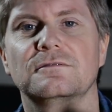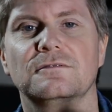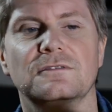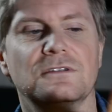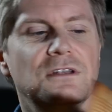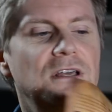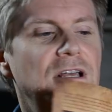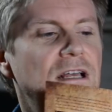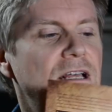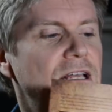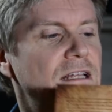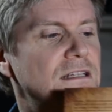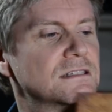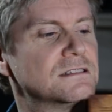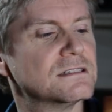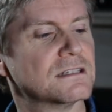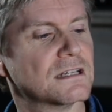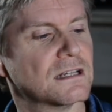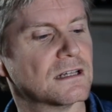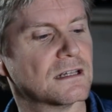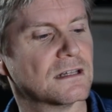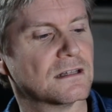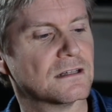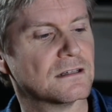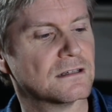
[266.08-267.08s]
that has
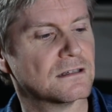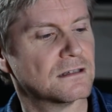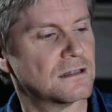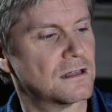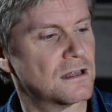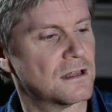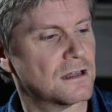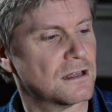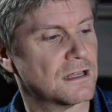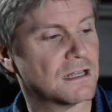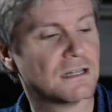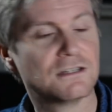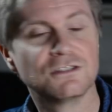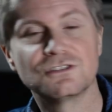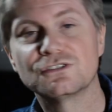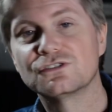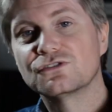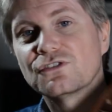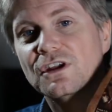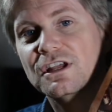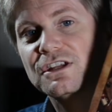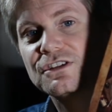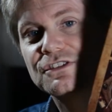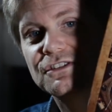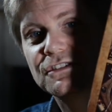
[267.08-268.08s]
little
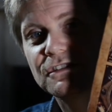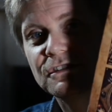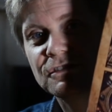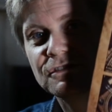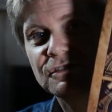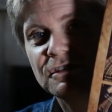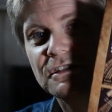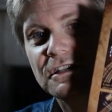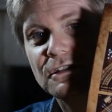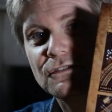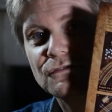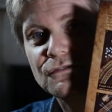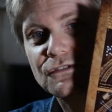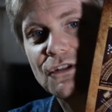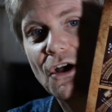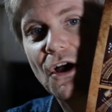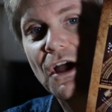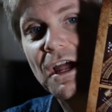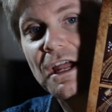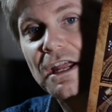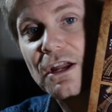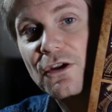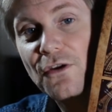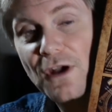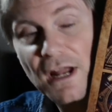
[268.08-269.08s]
illustrations and little
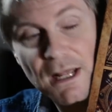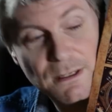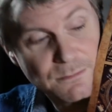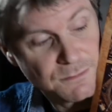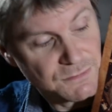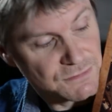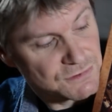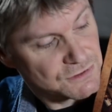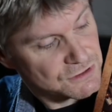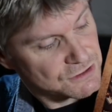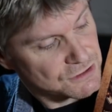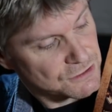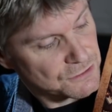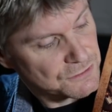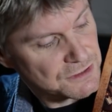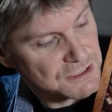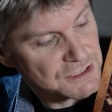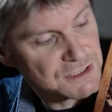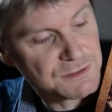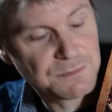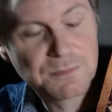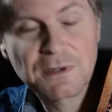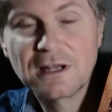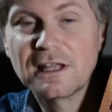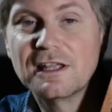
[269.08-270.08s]
diagrams to
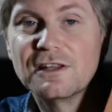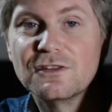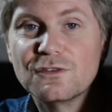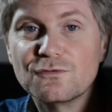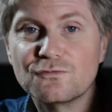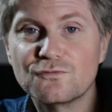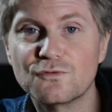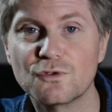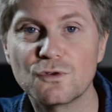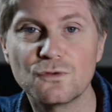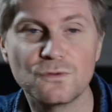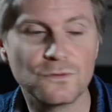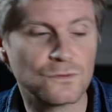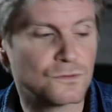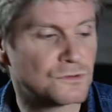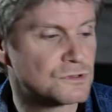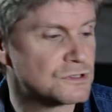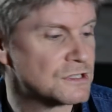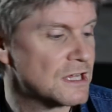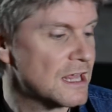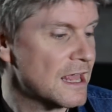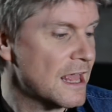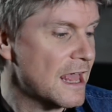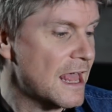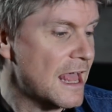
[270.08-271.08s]
explain the
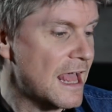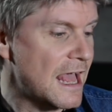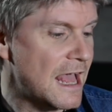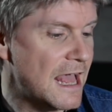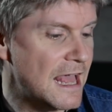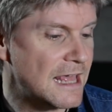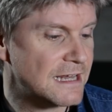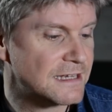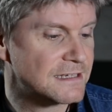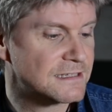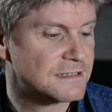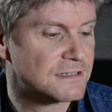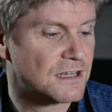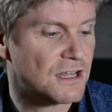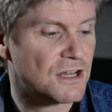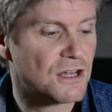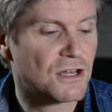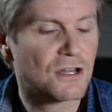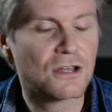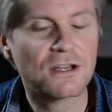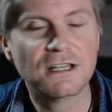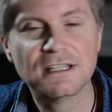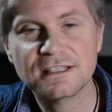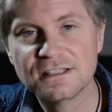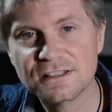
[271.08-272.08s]
rules. And a
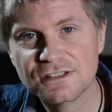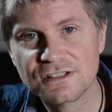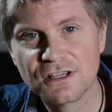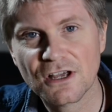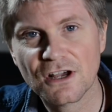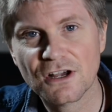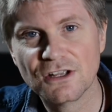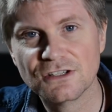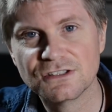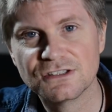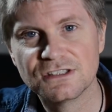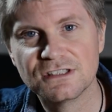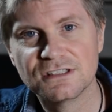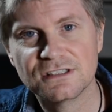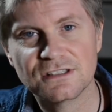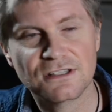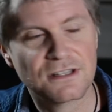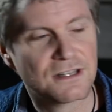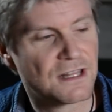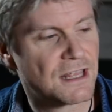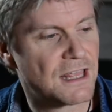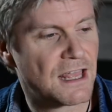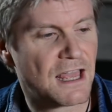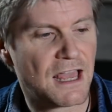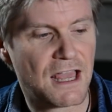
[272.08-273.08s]
nice touch is
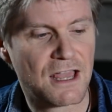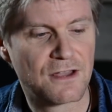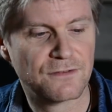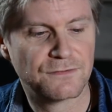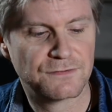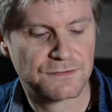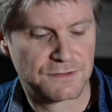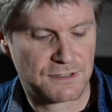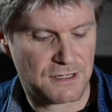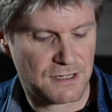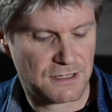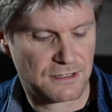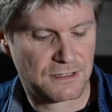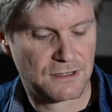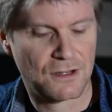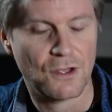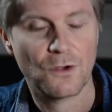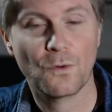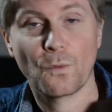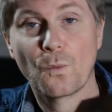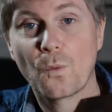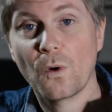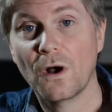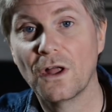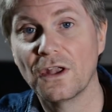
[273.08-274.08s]
that they have done
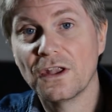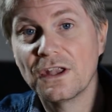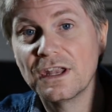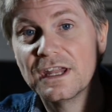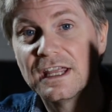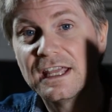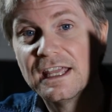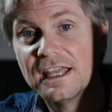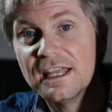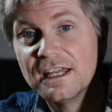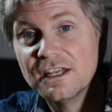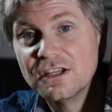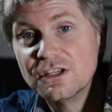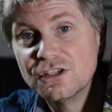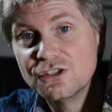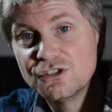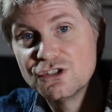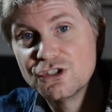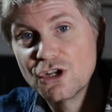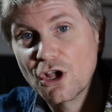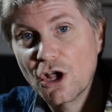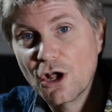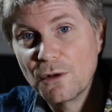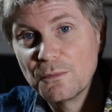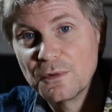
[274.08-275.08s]
one in
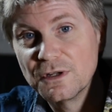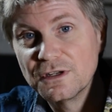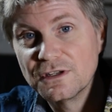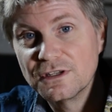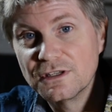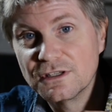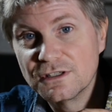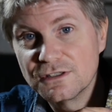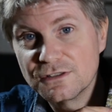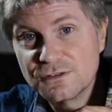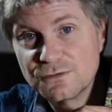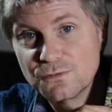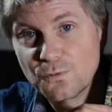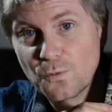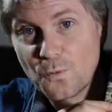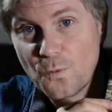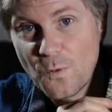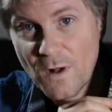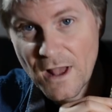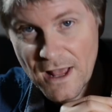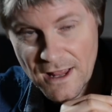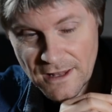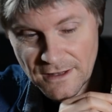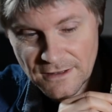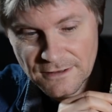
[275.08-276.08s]
German as
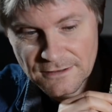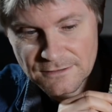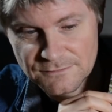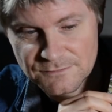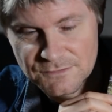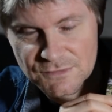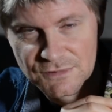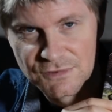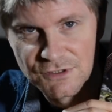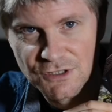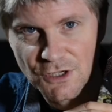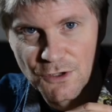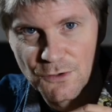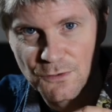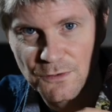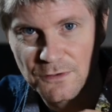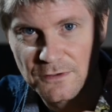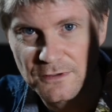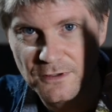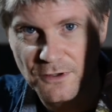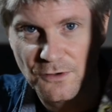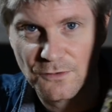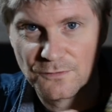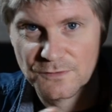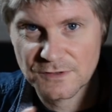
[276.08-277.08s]
well. So
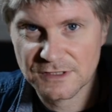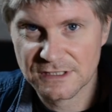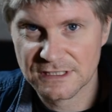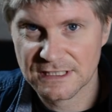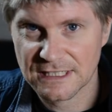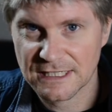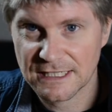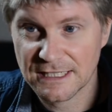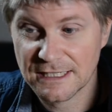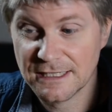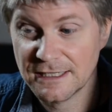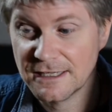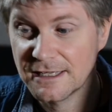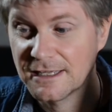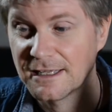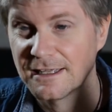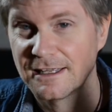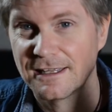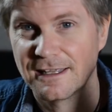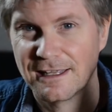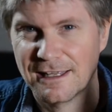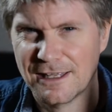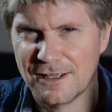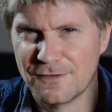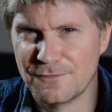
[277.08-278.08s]
obviously,
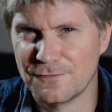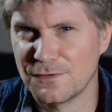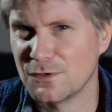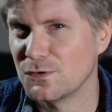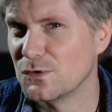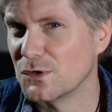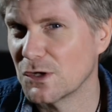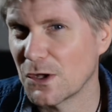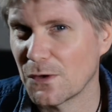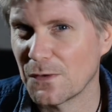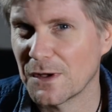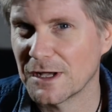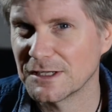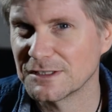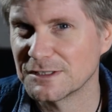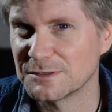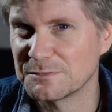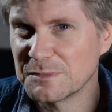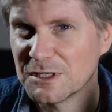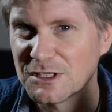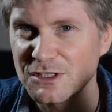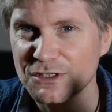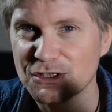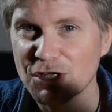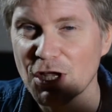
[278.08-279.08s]
if you know how to
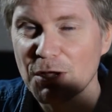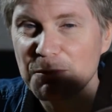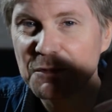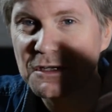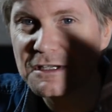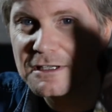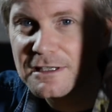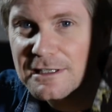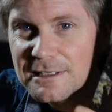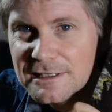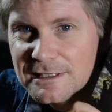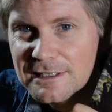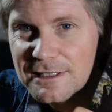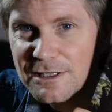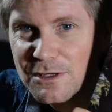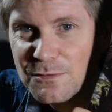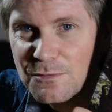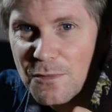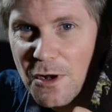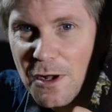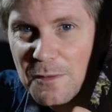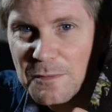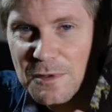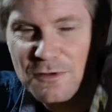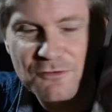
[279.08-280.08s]
speak German, you
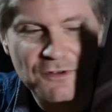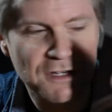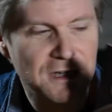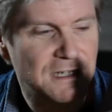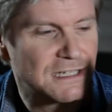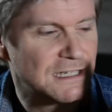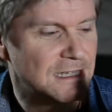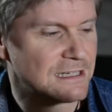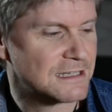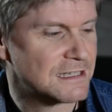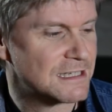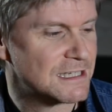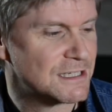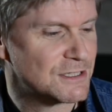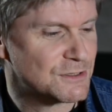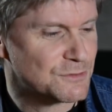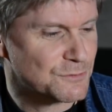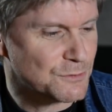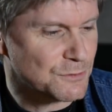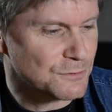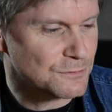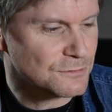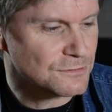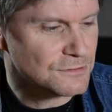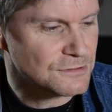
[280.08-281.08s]
might be reading these
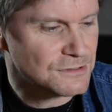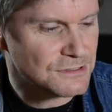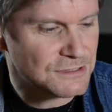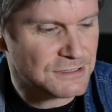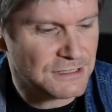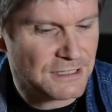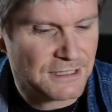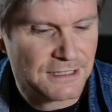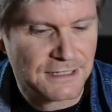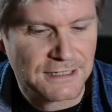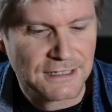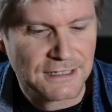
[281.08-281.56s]
rules.